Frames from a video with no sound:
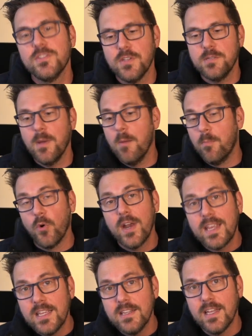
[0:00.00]
So it's about
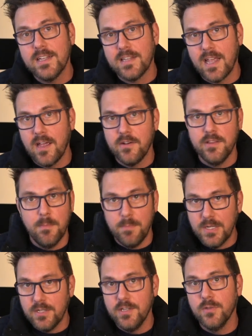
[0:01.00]
breaking that down and then
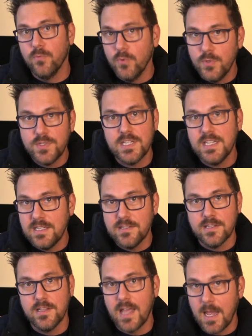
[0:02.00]
building the routines
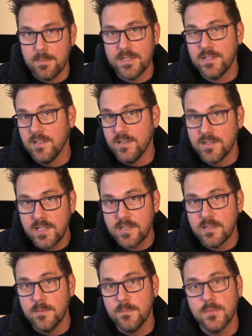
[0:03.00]
and the habits and the
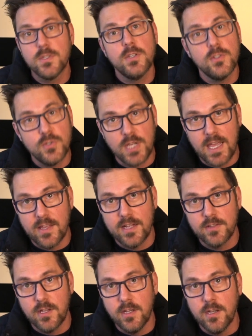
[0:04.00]
systems to get
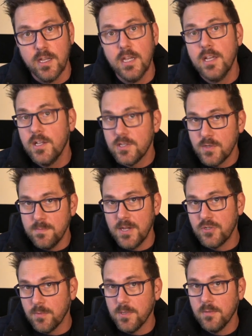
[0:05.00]
that done. So it's
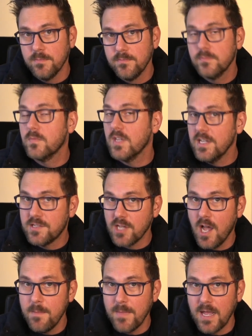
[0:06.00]
measurable, it's
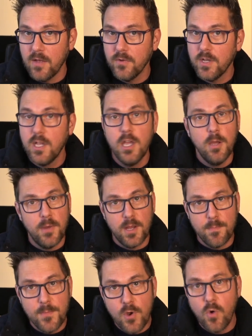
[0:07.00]
time bound, but
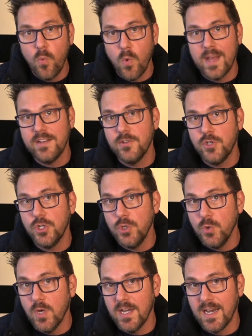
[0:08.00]
I'm not wedded
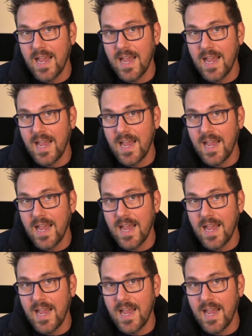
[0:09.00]
to an